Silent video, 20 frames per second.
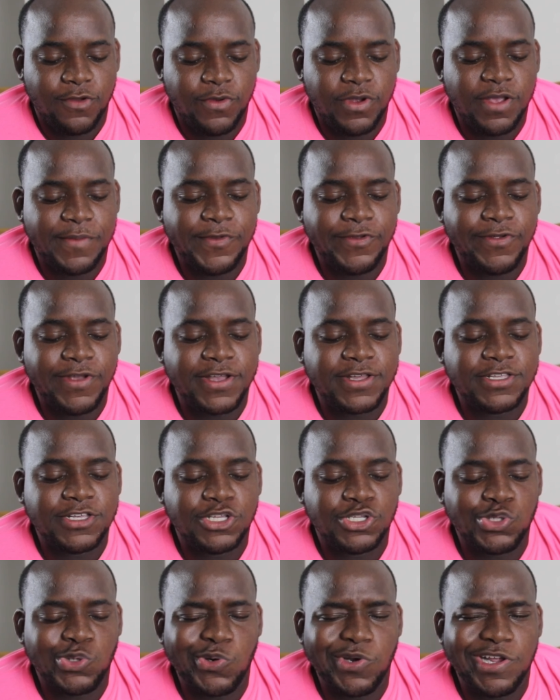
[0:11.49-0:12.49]
We're gonna be reacting
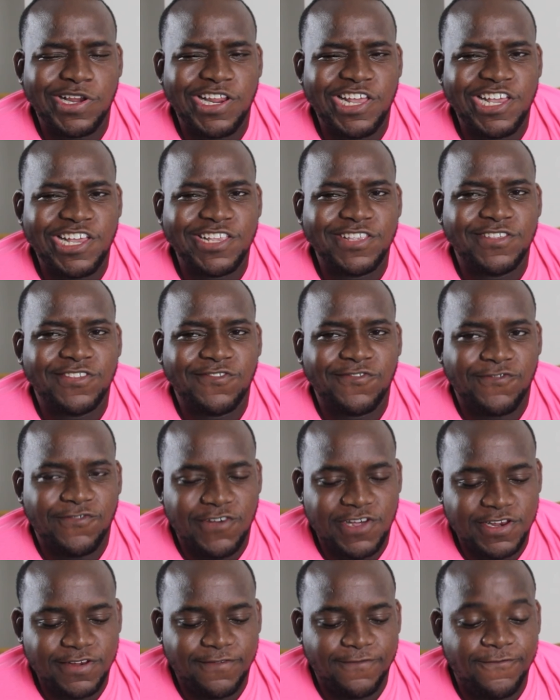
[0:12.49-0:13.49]
to Tory Lanez
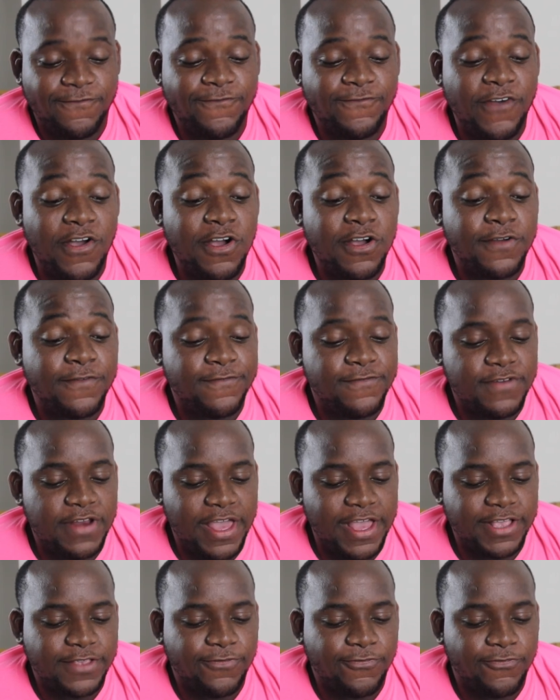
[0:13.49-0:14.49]
Funk
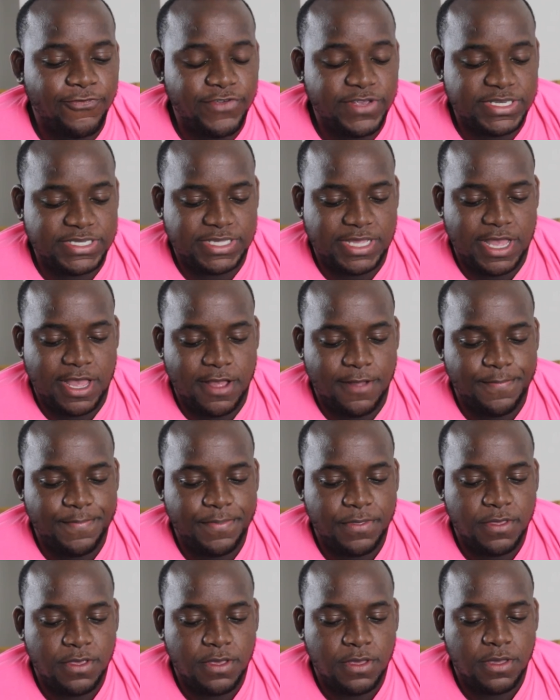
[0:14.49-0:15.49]
Flex Freestyle.
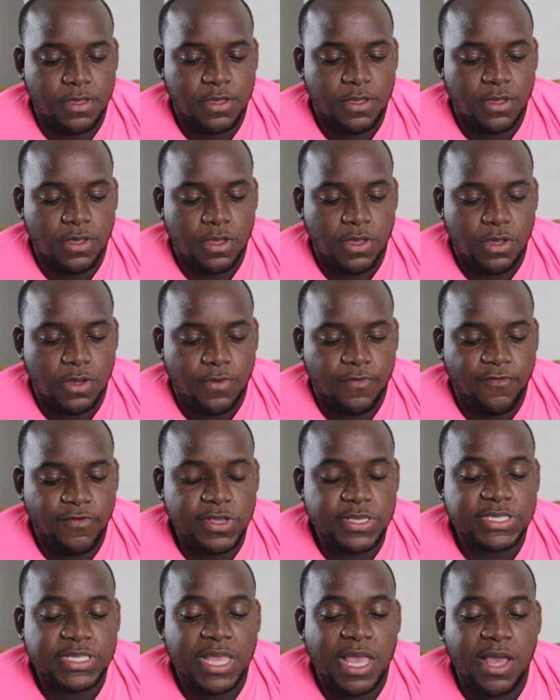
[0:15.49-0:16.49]

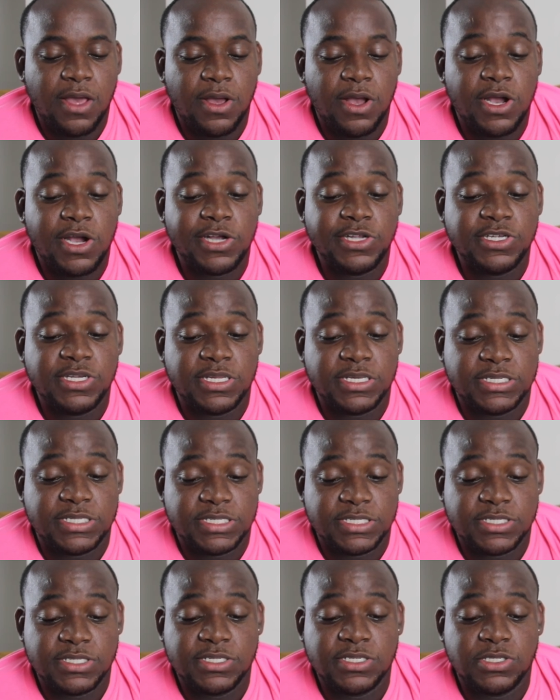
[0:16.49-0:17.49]
Freestyle
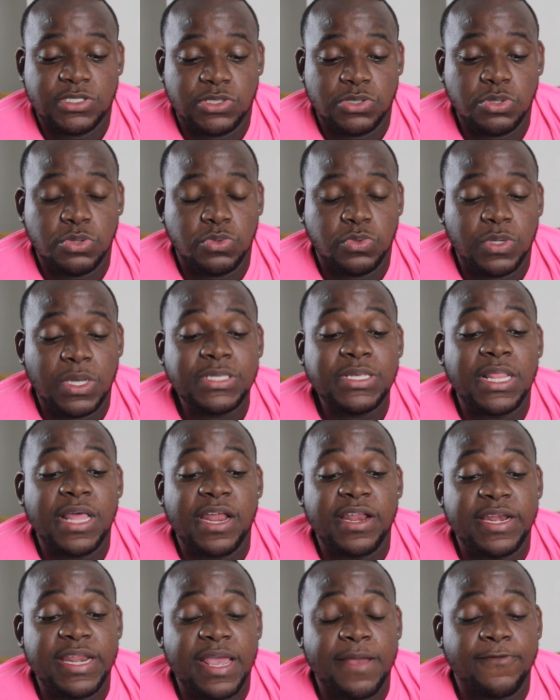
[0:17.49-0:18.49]
162. That's a
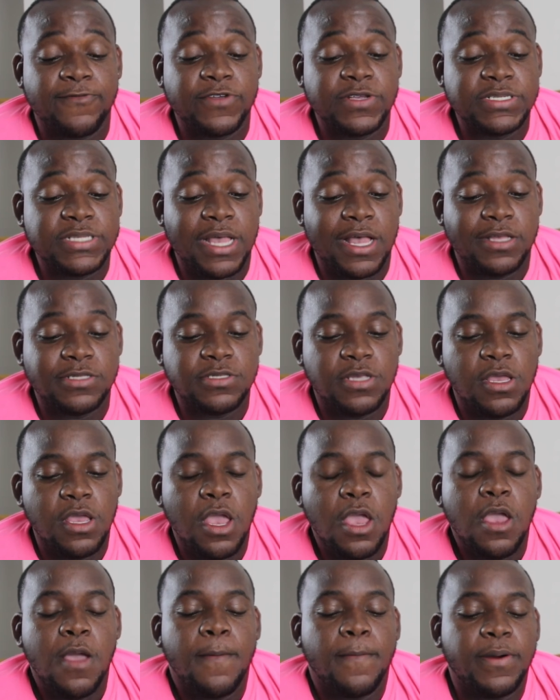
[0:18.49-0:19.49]
lot of damn freestyles.
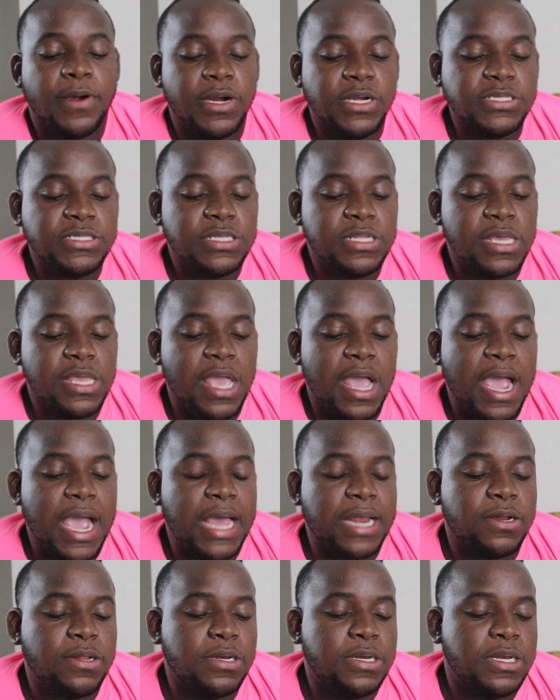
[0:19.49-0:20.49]
Personally,
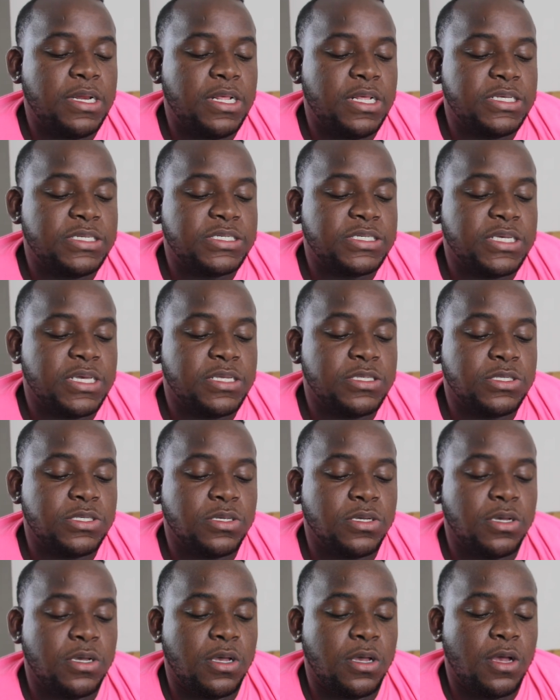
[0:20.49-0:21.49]
I don't listen
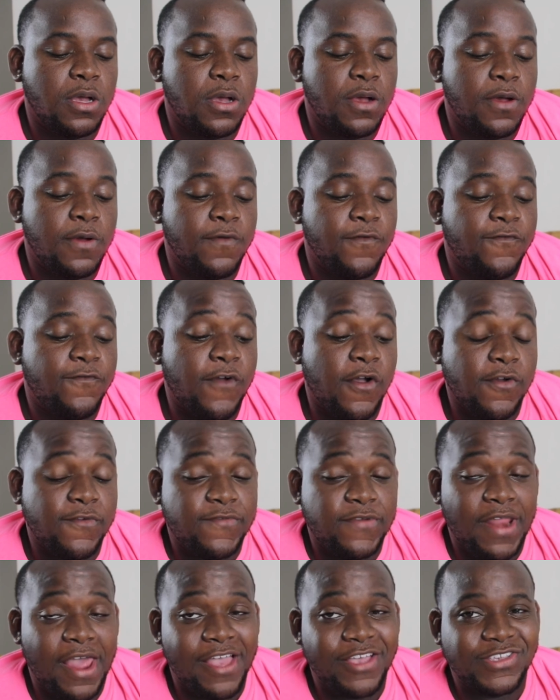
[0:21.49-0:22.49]
to Funk
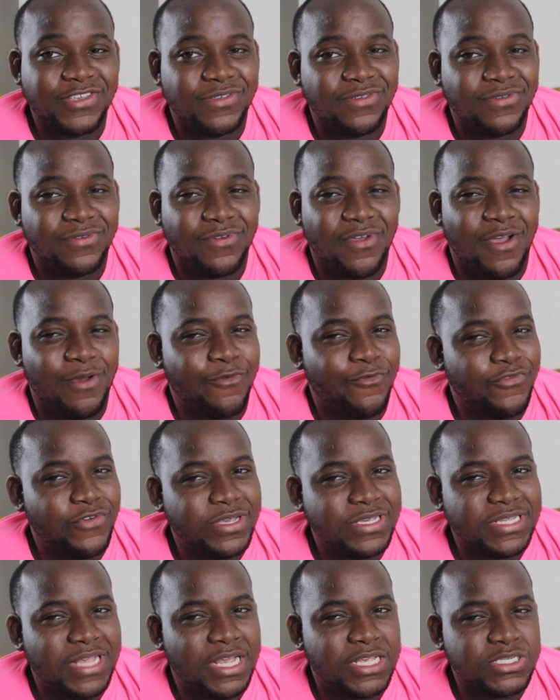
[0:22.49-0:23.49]
Flex
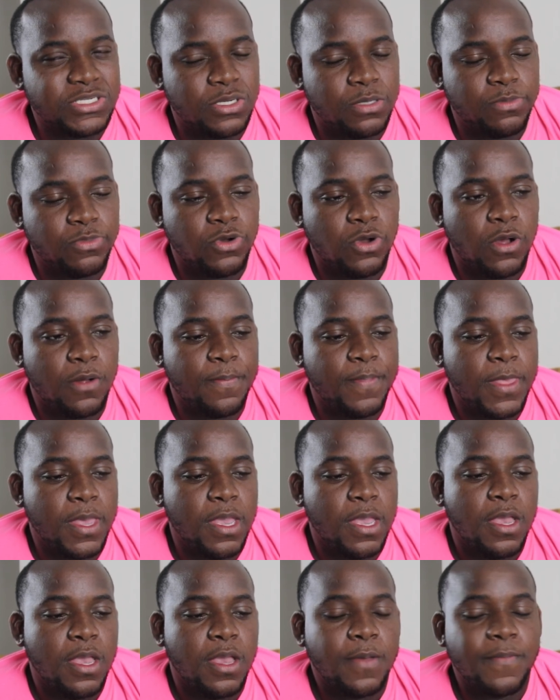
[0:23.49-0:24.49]
freestyles no more
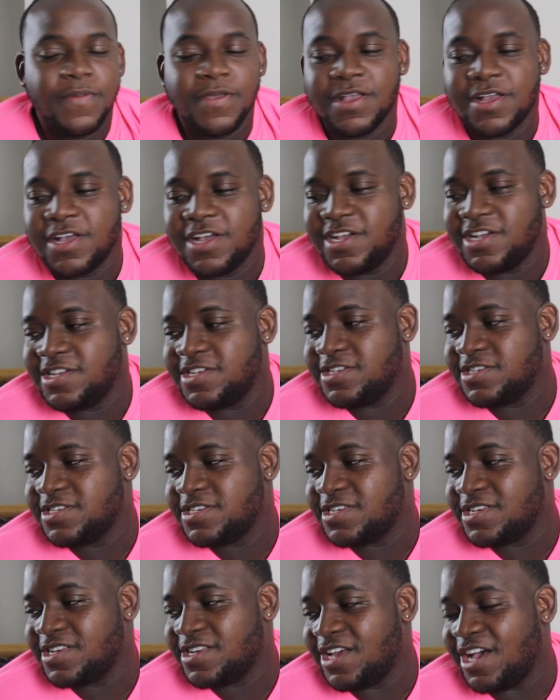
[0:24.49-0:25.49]

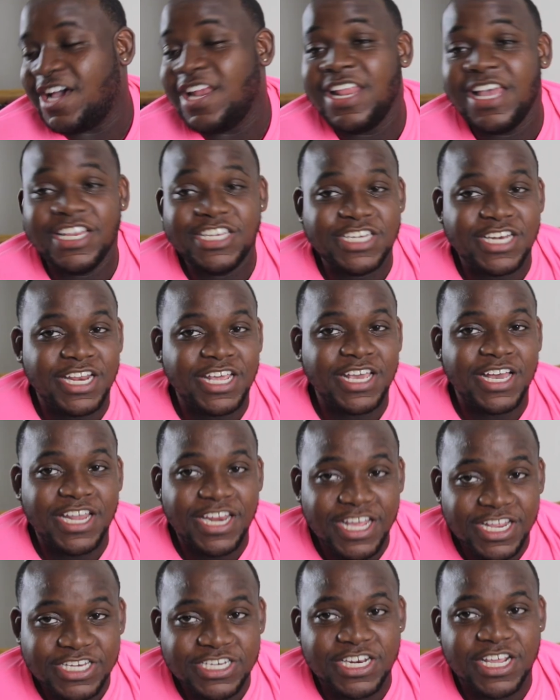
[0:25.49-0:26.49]
because allegedly,
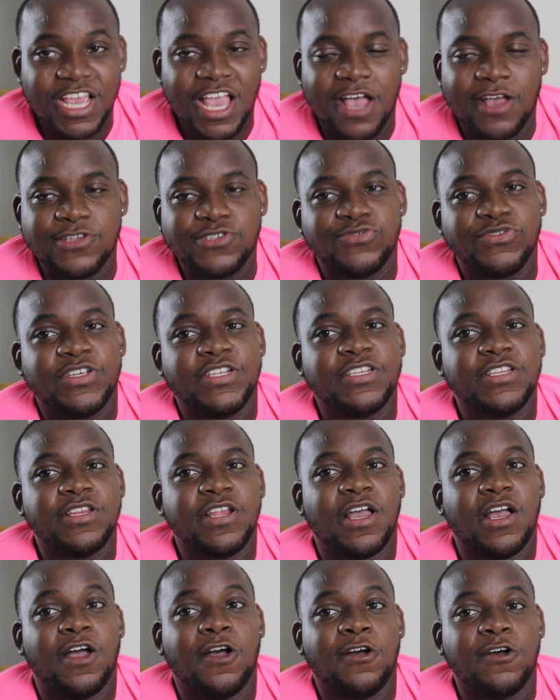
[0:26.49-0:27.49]
I was reading
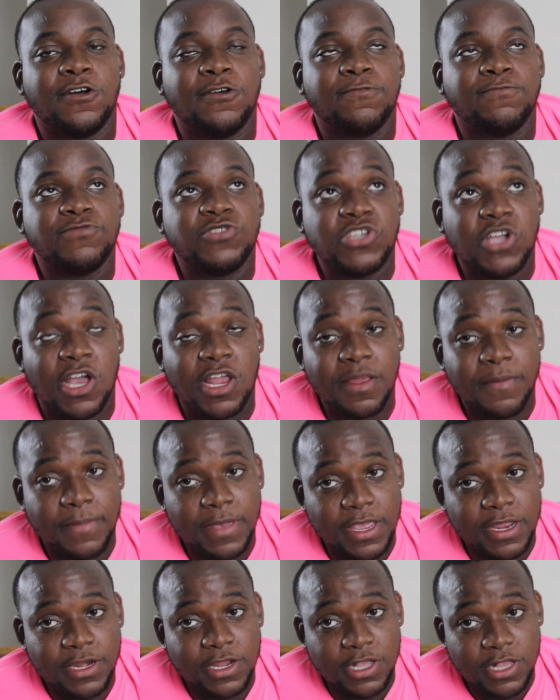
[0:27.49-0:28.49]

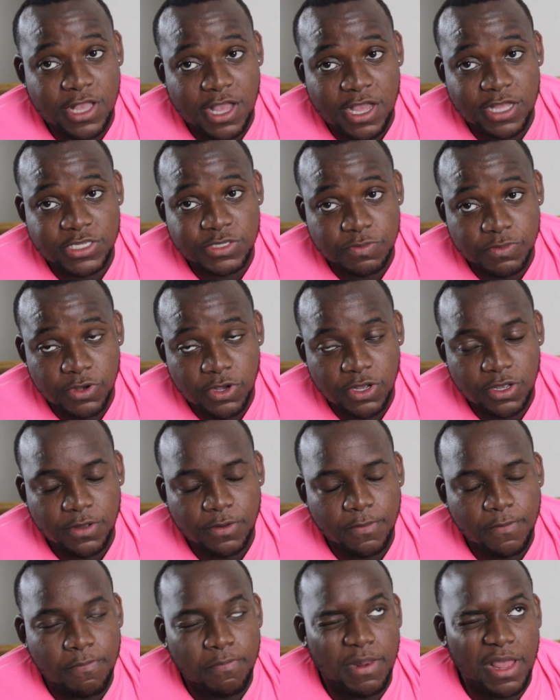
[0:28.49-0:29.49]
Charlemagne Tha God's book.
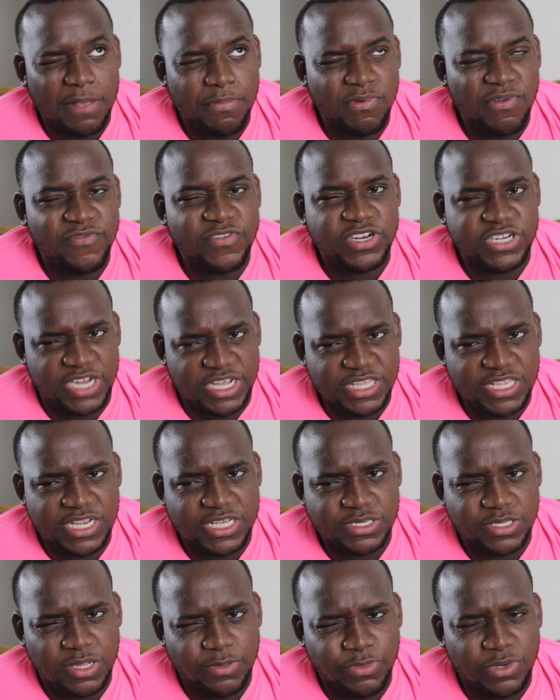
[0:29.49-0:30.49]
Black Privilege, I think
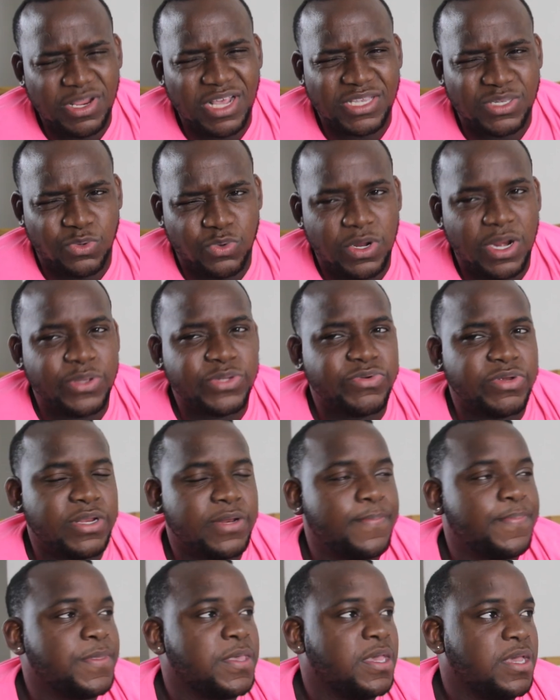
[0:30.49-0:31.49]
that's the one I was
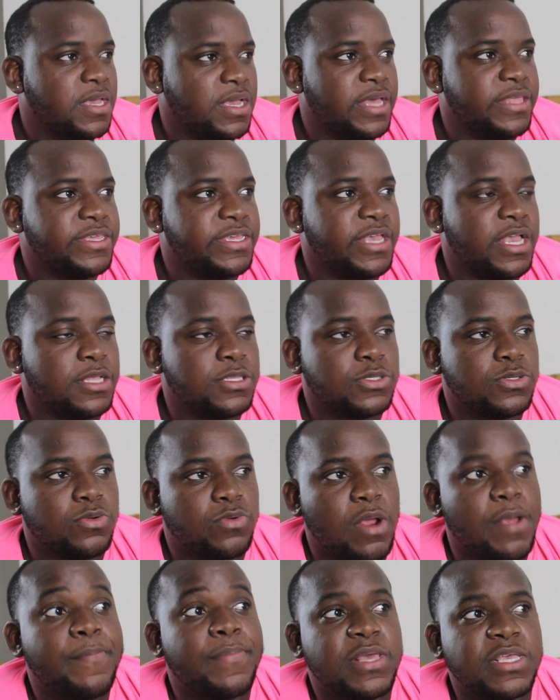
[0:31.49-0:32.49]
reading. I think he got two,
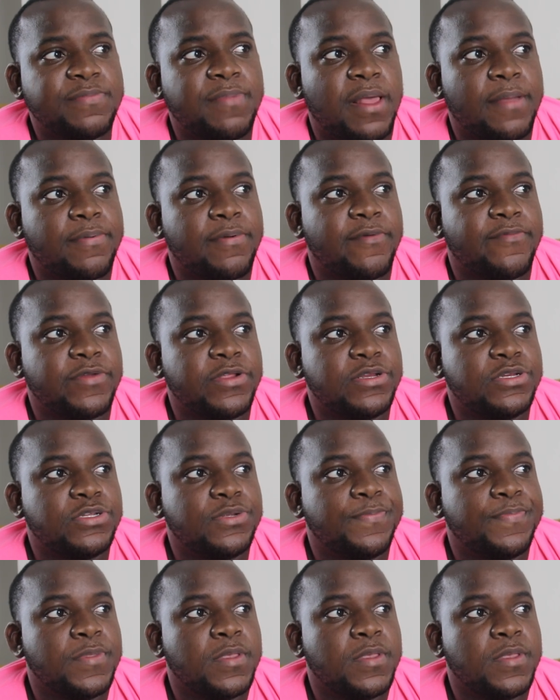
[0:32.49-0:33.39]
right? It's Black Privilege.